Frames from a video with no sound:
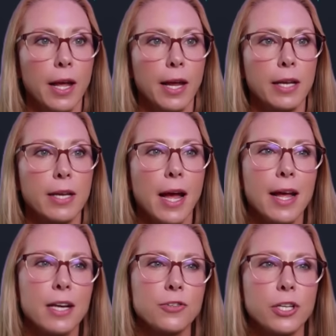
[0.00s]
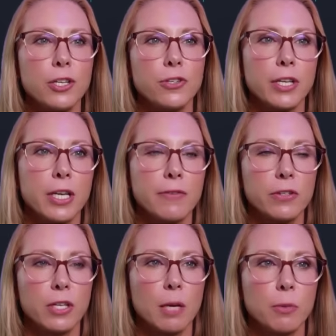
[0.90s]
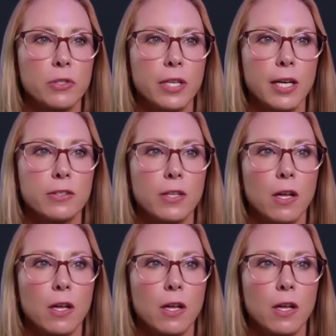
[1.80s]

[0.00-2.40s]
And I actually usually give this a couple ticks.